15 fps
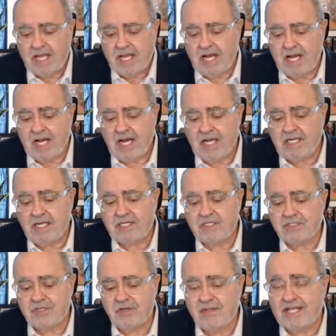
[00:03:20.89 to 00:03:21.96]

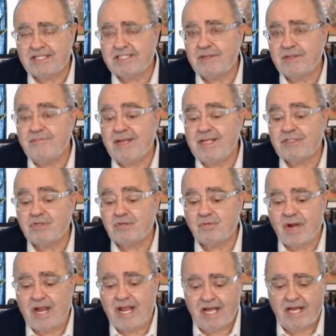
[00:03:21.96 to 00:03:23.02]
So that's the mens
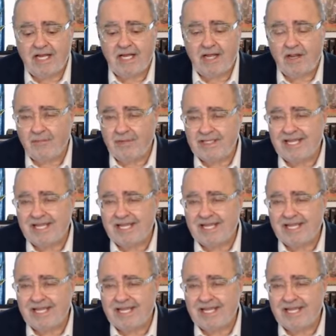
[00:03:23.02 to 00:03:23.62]
rea element.